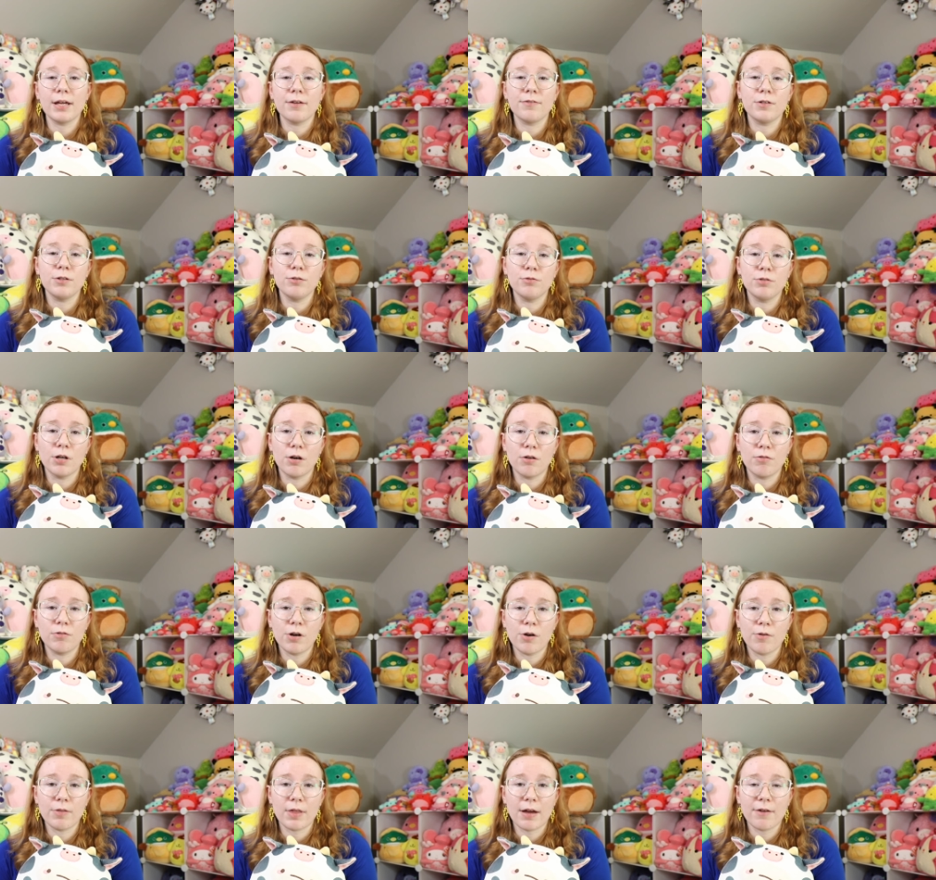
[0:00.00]
if you
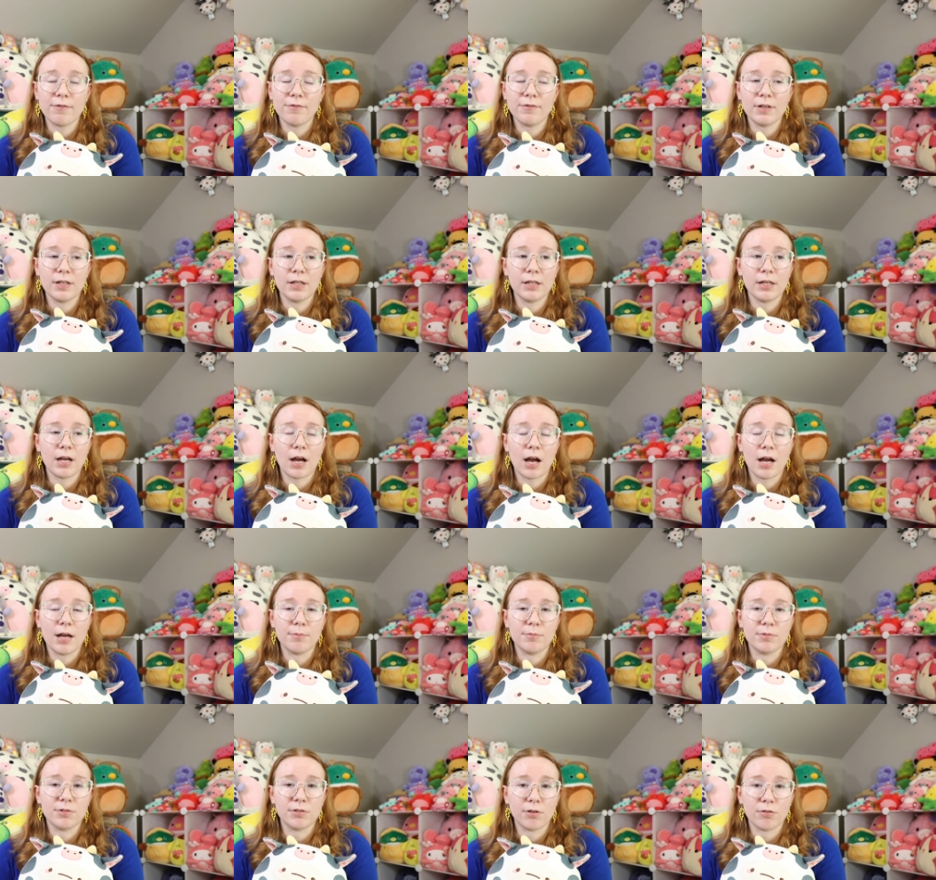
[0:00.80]
don't know that feeling,
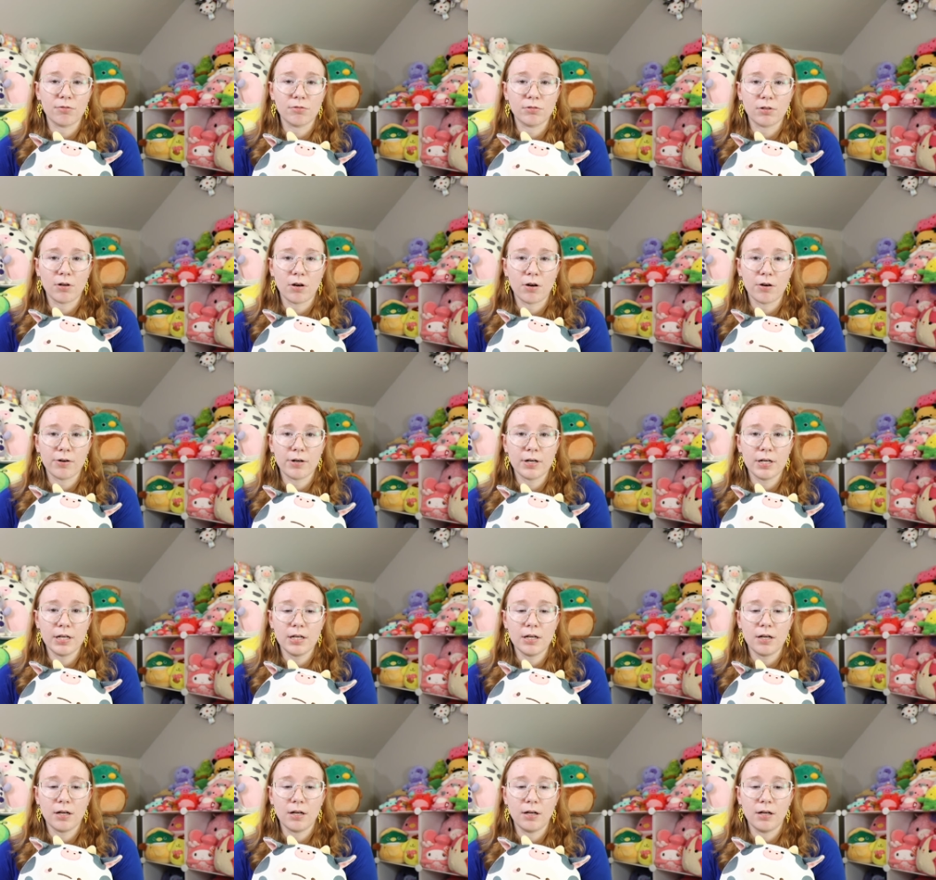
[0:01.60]
I'm so sorry.